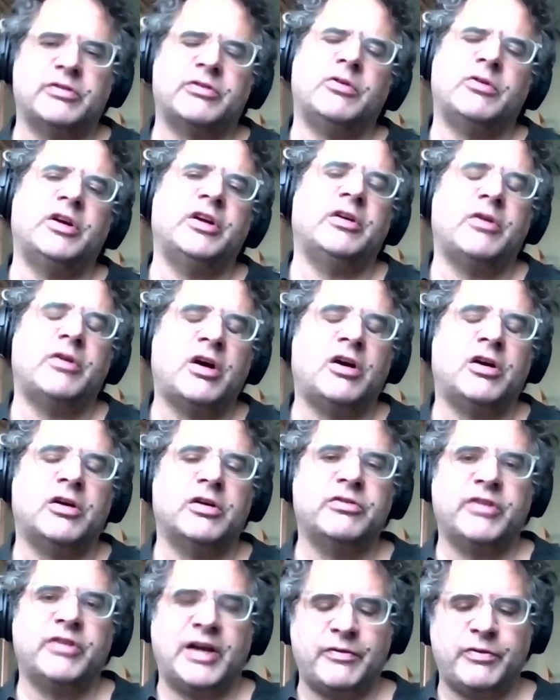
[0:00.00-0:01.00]
It's quite
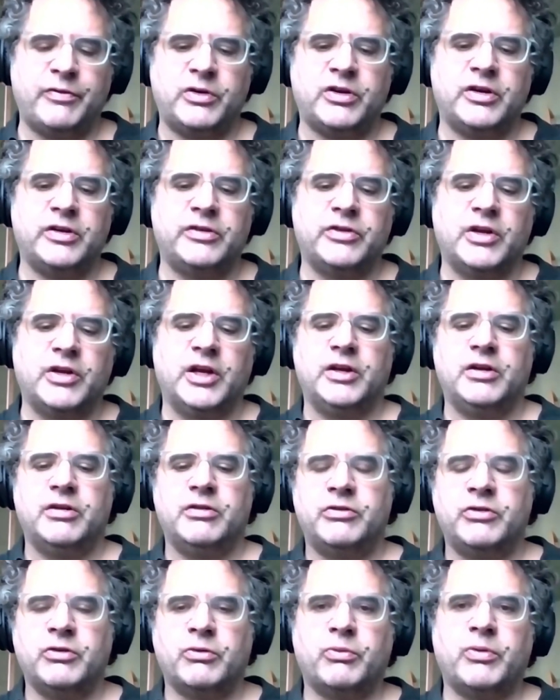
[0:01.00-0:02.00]
hard to advertise
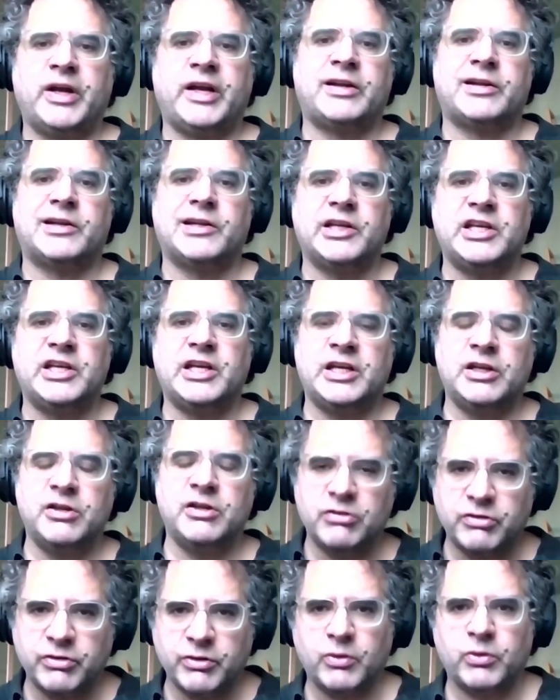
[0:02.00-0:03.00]
directly
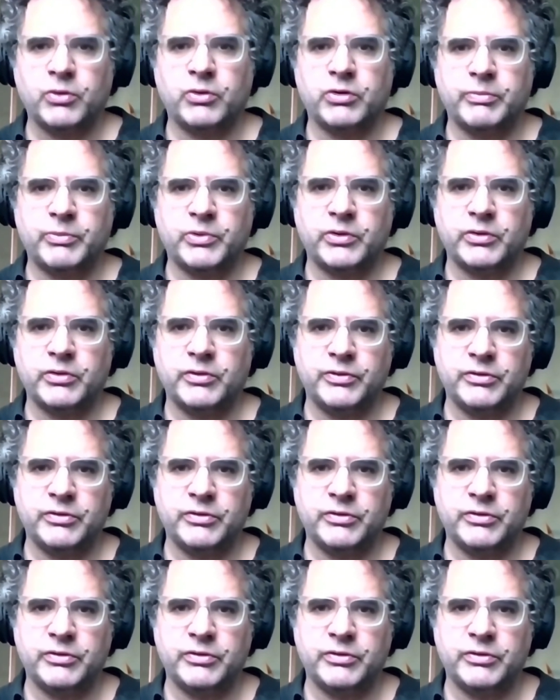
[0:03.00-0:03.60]
into Audible,